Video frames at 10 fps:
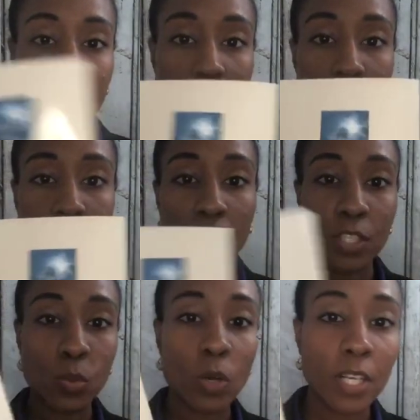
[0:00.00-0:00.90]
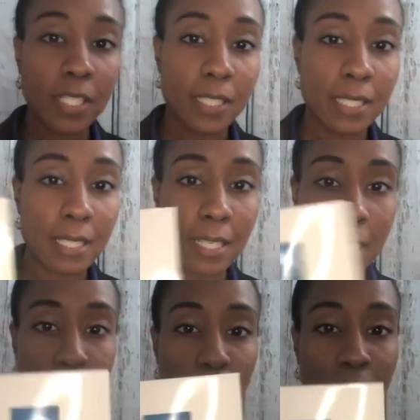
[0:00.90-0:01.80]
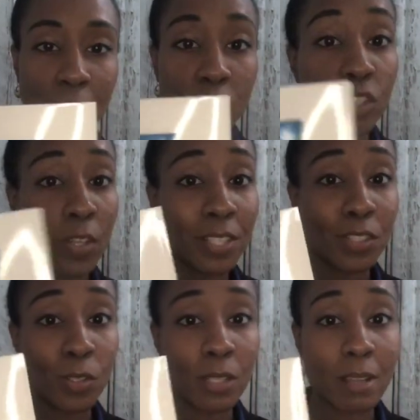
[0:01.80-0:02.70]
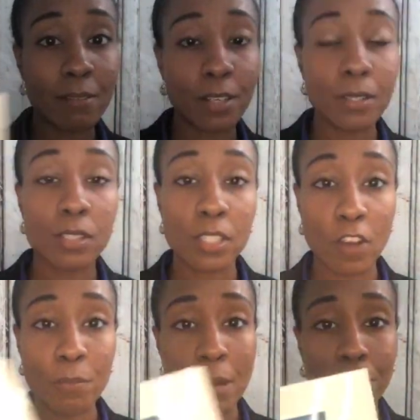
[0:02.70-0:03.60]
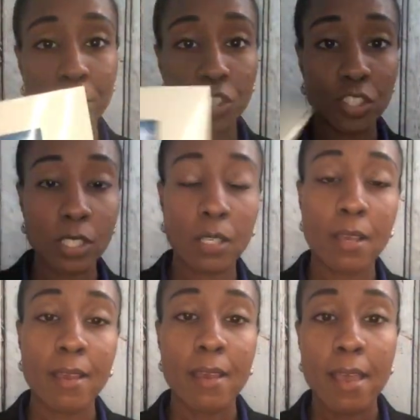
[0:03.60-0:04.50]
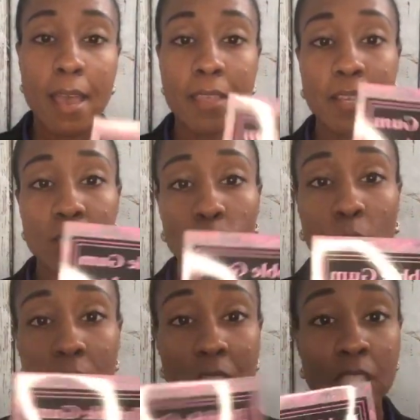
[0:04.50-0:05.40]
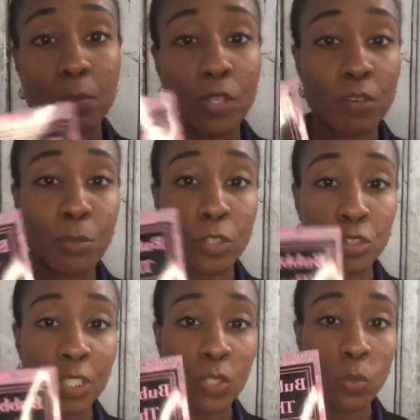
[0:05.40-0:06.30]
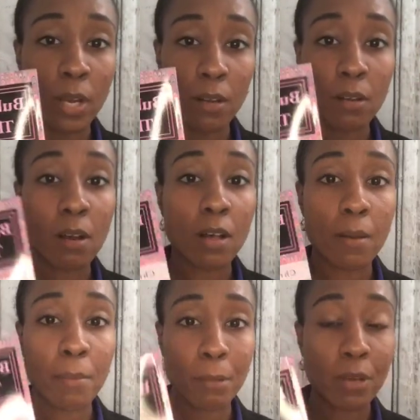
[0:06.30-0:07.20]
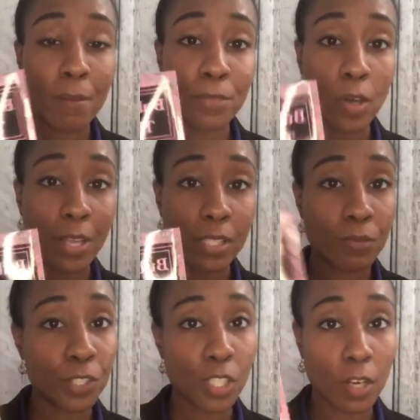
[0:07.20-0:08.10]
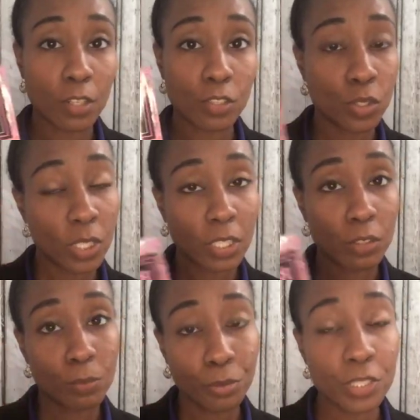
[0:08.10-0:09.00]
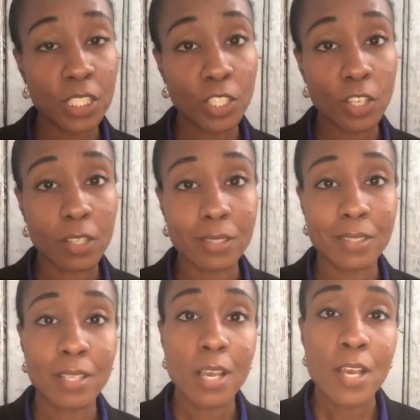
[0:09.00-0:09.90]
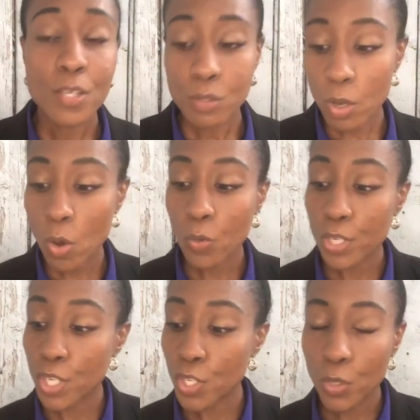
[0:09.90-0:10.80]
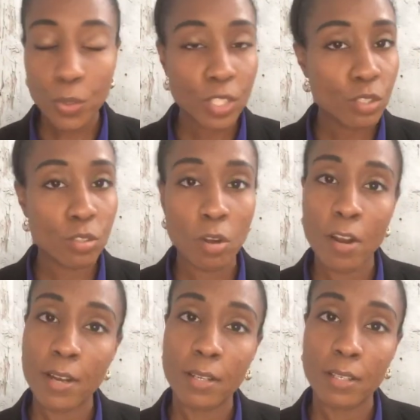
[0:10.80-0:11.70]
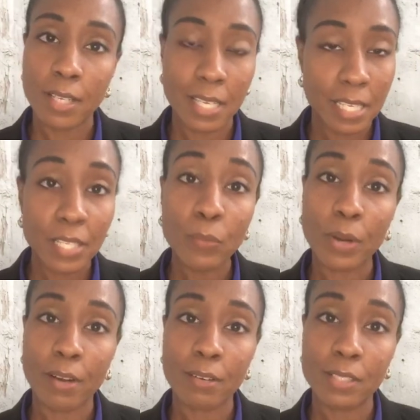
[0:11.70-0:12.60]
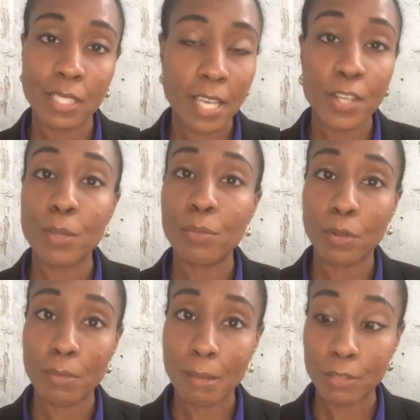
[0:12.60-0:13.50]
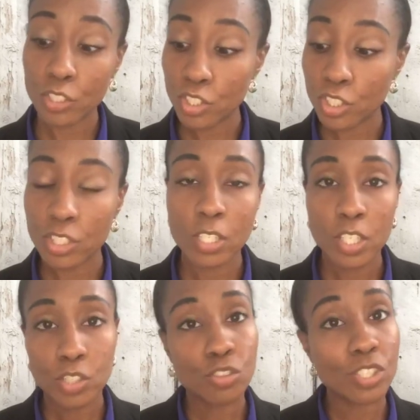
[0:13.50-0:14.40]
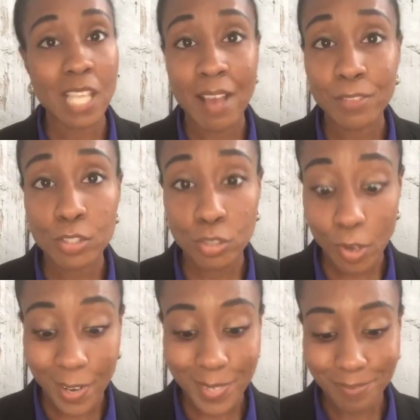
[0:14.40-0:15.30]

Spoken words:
So this one is Reflections on the Eternal Lover, self-published. And this one is a book of poetry as well, Bubblegum Thoughts, for young preteen girls. So you can start anywhere to get your book published. You just have to start.